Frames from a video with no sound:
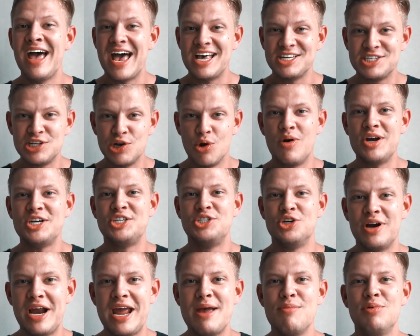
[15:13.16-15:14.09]
as long as
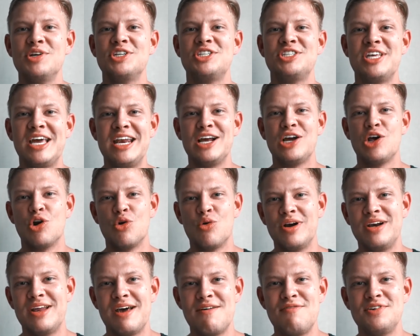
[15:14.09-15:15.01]
you're able to stay in a
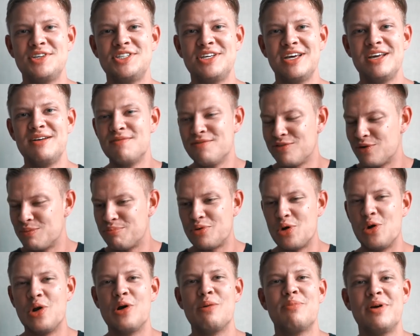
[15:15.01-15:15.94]
caloric deficit for a
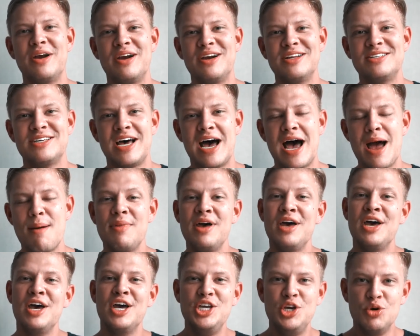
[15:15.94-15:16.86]
prolonged period of
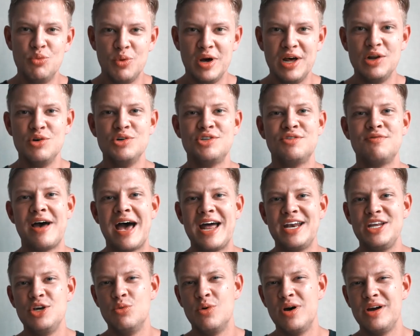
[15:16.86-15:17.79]
time, you will lose
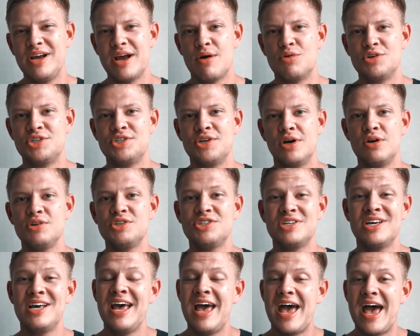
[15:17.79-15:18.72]
fat, you will get results.